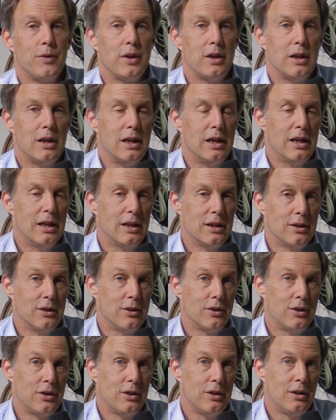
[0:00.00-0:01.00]

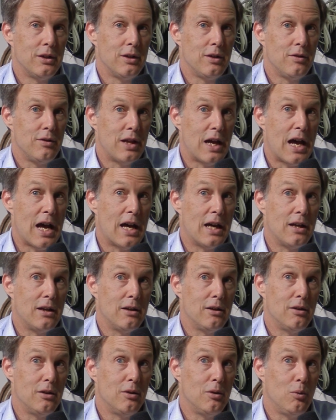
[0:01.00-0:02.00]
and that
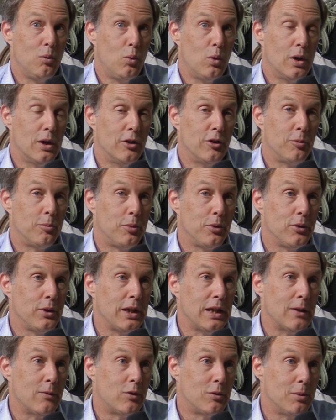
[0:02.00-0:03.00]
was
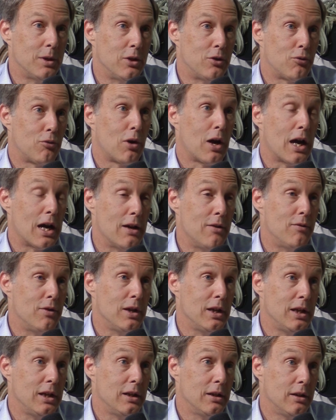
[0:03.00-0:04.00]
believed to be
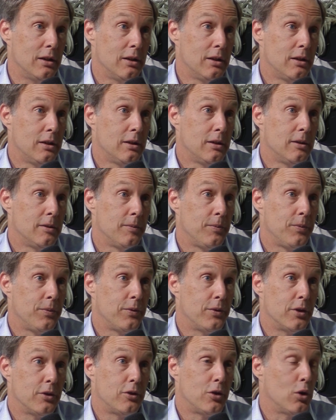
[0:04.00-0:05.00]
driving
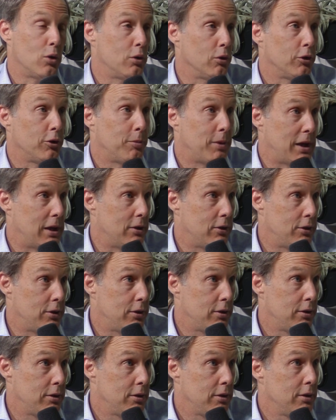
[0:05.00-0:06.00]
the total spend.
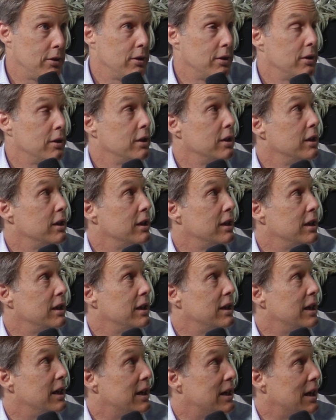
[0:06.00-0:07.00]

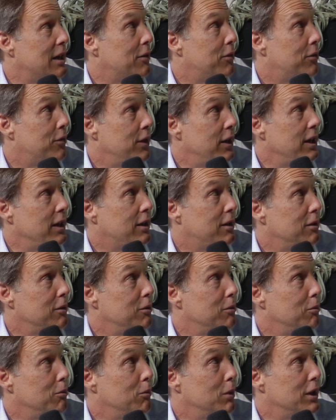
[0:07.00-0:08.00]
And I think
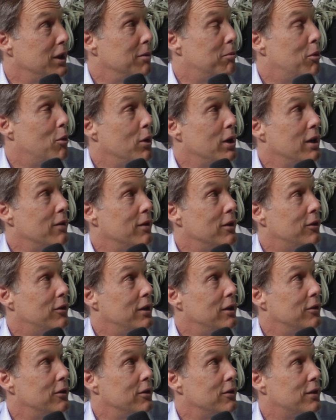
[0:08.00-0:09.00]
what the point of this
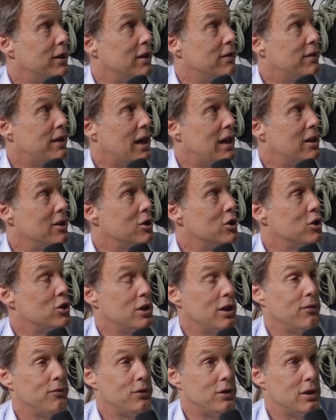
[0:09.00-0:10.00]
is that has
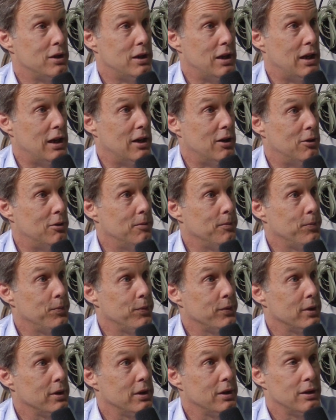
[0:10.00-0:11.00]
shifted now.
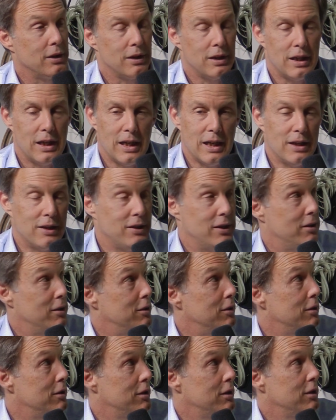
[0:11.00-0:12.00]
And
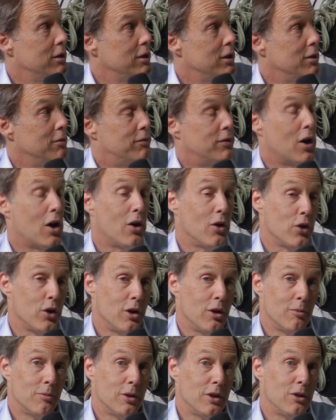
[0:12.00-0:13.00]
the
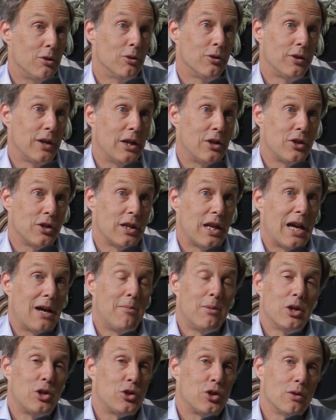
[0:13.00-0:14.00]
volume, the utilization, how
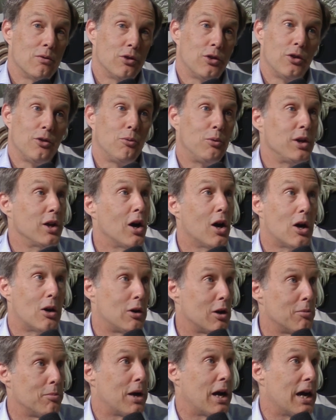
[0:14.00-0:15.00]
much services we all
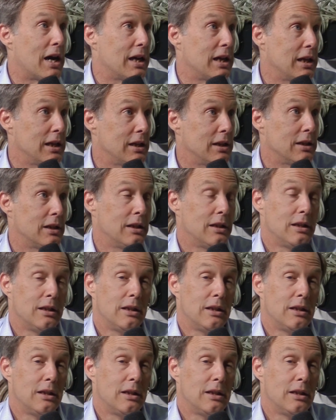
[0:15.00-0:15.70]
are buying